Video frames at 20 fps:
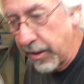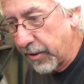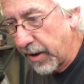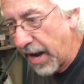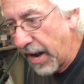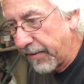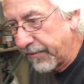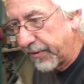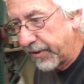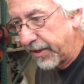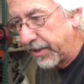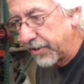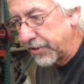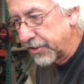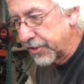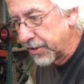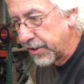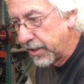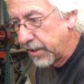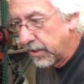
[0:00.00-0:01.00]
another half an
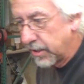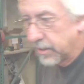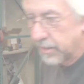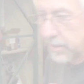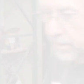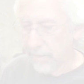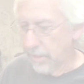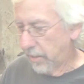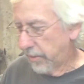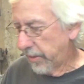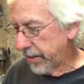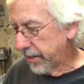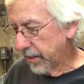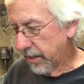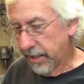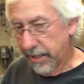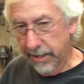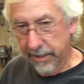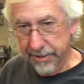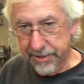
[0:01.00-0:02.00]
inch. All right,
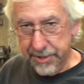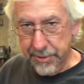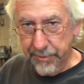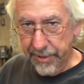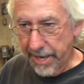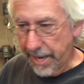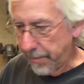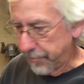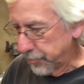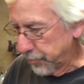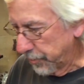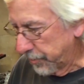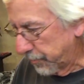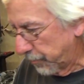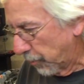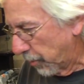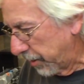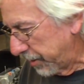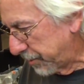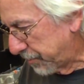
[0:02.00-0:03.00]
let's see what happens with
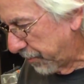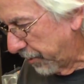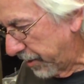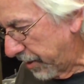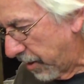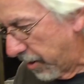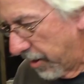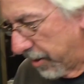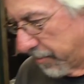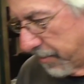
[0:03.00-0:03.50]
Roy's putting our